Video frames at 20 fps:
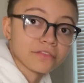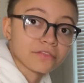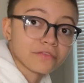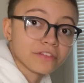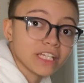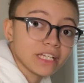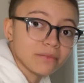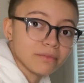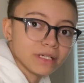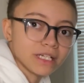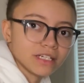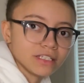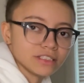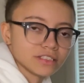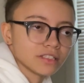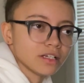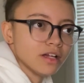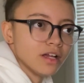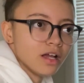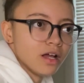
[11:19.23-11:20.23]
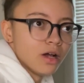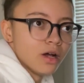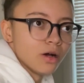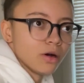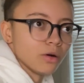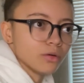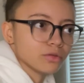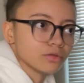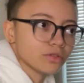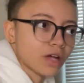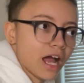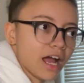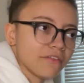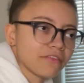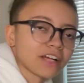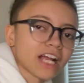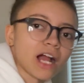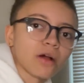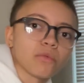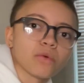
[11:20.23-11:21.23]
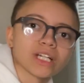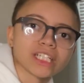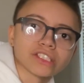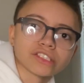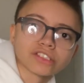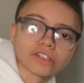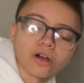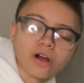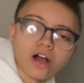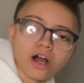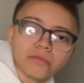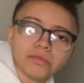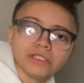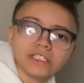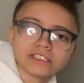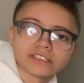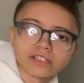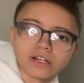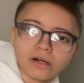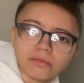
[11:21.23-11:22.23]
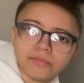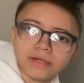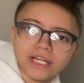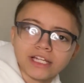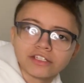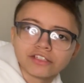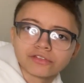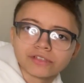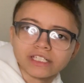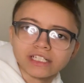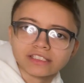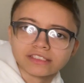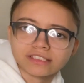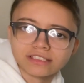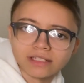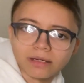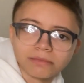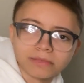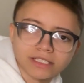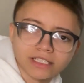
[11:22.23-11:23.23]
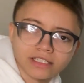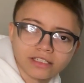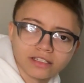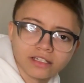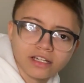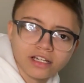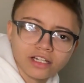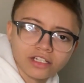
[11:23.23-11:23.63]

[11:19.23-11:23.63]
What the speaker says: feet, because I forgot what it's called, but it's called pancreas something.